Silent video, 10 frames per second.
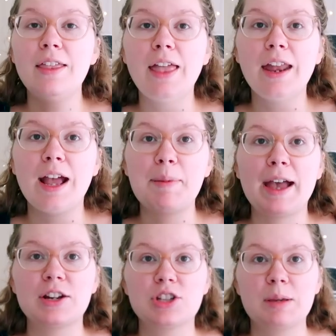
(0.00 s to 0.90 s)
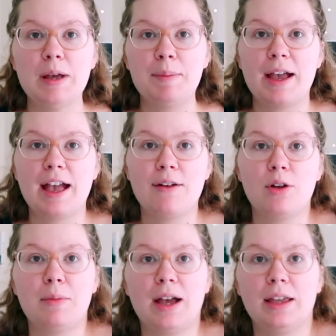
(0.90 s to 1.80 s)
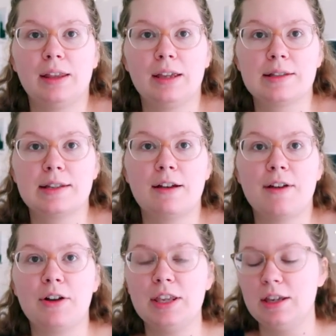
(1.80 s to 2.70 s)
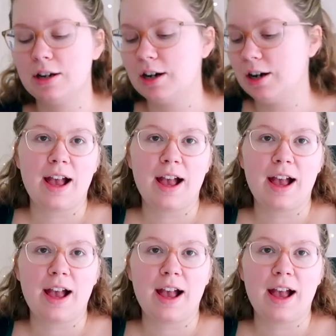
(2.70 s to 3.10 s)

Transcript: And then I package them up. I have all my like stuff out here.